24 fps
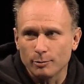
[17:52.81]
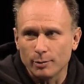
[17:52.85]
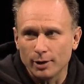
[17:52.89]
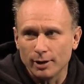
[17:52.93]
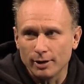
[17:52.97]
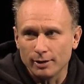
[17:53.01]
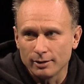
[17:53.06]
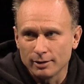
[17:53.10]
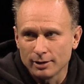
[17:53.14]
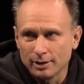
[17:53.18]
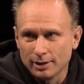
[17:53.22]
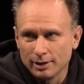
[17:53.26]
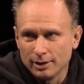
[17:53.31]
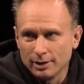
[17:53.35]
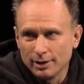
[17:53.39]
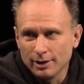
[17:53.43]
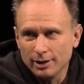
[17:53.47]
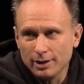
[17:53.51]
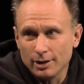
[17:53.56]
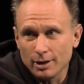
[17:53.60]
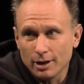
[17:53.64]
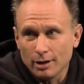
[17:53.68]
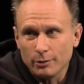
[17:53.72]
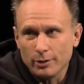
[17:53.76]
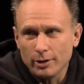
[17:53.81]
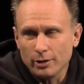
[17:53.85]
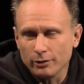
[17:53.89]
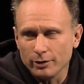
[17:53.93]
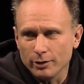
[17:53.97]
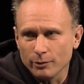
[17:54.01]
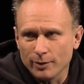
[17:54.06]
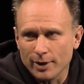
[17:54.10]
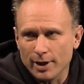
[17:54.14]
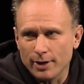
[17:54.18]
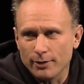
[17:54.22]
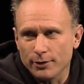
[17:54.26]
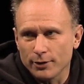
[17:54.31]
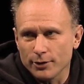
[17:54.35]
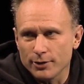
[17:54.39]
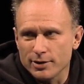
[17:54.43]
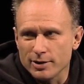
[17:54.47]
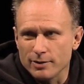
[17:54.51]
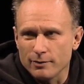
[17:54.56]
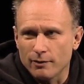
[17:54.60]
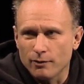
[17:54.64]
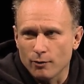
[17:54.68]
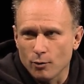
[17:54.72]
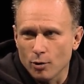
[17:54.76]
but you know, he only ran
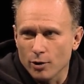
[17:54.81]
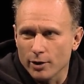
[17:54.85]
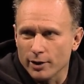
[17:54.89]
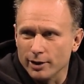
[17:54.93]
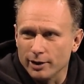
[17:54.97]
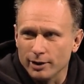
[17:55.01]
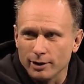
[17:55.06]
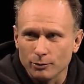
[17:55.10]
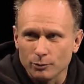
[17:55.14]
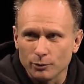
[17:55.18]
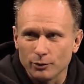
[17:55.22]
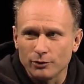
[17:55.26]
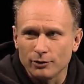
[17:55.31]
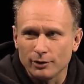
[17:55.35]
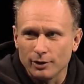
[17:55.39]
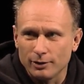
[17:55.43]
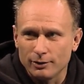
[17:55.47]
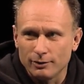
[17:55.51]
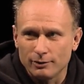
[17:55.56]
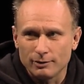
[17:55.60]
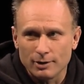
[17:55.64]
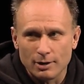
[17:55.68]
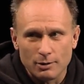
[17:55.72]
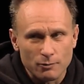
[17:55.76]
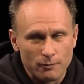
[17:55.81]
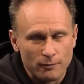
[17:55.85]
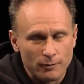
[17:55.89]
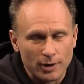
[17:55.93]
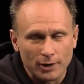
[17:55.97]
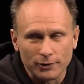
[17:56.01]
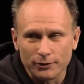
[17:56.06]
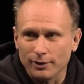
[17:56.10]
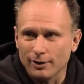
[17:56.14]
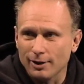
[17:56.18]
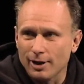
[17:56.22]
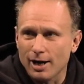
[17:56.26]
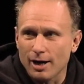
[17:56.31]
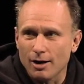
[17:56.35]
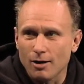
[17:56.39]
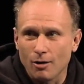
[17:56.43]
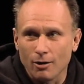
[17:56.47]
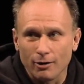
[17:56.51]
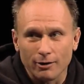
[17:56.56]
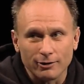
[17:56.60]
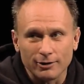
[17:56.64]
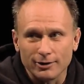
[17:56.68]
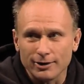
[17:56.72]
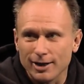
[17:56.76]
1340, and it was it, it felt a lot
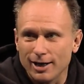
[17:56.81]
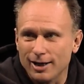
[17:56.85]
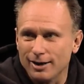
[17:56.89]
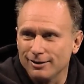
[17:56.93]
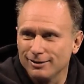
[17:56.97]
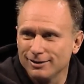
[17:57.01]
harder than that.